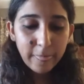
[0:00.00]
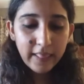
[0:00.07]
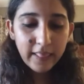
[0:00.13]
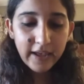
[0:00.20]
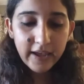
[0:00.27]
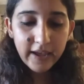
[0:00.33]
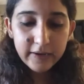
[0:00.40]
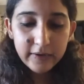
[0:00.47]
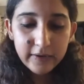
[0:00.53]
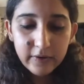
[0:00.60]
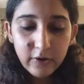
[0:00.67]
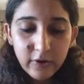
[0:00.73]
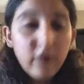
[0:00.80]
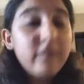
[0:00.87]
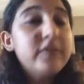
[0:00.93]
And
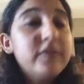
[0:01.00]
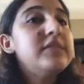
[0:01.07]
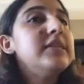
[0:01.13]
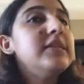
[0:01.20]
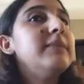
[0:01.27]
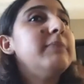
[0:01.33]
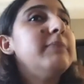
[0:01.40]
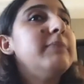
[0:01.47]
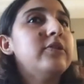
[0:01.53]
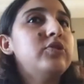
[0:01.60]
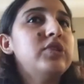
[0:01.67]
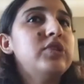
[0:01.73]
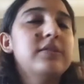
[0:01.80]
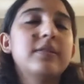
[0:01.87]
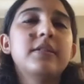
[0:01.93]
obviously, because
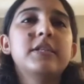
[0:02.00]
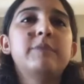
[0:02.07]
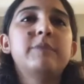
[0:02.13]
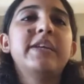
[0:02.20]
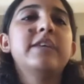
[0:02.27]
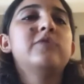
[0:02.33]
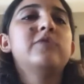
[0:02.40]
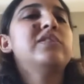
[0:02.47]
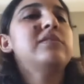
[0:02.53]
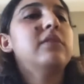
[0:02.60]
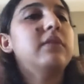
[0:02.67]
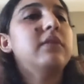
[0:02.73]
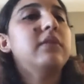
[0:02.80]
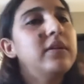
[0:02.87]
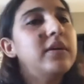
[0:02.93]
she's in this place, she's
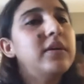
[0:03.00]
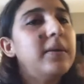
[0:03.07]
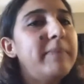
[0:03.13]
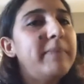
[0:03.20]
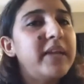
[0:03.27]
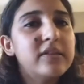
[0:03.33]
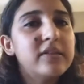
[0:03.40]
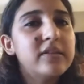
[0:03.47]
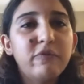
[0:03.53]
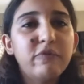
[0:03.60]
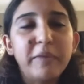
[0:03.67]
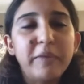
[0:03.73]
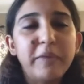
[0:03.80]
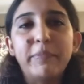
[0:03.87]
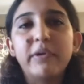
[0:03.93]
hearing the complaints of
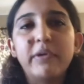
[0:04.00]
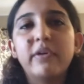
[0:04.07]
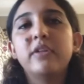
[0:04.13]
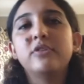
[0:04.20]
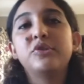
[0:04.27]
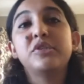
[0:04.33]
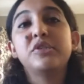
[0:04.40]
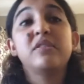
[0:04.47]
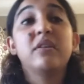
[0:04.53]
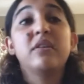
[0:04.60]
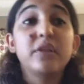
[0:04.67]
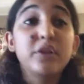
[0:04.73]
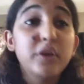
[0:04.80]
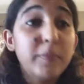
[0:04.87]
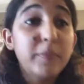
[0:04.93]
people. She's hearing
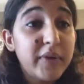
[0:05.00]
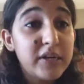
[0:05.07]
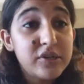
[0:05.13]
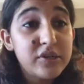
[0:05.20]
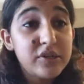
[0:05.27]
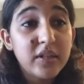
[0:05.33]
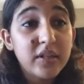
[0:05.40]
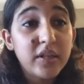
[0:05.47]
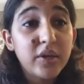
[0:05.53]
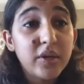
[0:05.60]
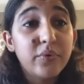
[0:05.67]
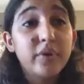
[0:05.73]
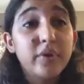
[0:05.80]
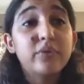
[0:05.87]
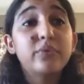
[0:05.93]
the oppression that they're
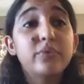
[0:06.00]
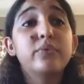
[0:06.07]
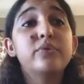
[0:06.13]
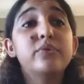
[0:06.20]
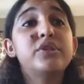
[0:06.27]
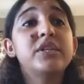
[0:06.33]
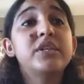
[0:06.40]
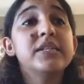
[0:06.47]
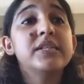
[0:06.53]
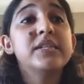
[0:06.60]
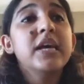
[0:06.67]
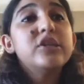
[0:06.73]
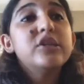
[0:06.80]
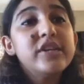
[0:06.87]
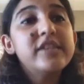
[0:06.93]
going through. She's
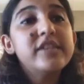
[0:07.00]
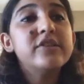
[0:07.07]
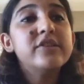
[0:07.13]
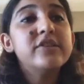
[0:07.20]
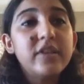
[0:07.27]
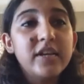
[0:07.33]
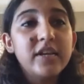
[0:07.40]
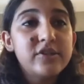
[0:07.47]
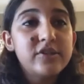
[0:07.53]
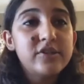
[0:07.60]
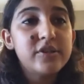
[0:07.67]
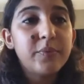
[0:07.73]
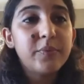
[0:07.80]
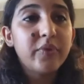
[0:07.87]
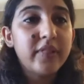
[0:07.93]
in
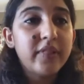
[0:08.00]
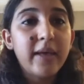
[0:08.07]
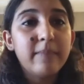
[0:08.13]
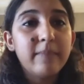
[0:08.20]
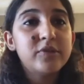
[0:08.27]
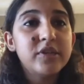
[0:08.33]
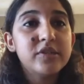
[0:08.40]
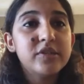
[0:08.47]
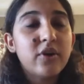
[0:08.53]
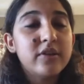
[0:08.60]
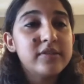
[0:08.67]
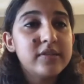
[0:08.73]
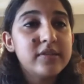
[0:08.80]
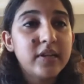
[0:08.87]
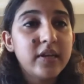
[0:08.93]
relationship with them. She's
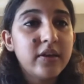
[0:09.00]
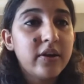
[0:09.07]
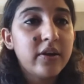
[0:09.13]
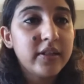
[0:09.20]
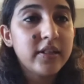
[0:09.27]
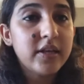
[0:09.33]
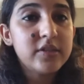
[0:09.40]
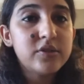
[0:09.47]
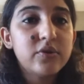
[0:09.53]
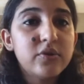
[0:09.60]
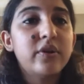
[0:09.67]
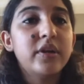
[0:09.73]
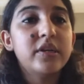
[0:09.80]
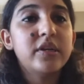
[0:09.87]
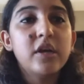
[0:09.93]
constantly hearing their
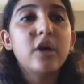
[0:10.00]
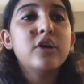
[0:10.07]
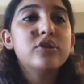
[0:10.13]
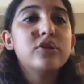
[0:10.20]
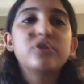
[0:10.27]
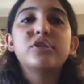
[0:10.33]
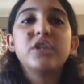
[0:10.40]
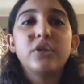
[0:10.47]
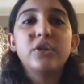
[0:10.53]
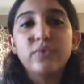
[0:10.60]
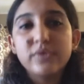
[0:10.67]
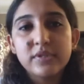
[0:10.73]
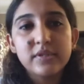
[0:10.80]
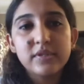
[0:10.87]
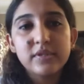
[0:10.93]
stories. So she
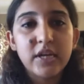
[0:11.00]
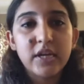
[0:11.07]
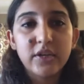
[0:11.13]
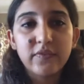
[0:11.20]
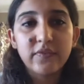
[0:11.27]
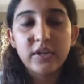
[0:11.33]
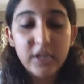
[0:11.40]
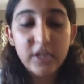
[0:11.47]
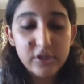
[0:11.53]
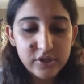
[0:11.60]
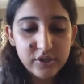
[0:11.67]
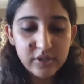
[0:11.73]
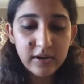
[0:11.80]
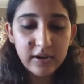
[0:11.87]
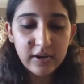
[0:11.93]
knows the state of the
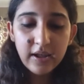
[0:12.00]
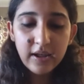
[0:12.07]
nation.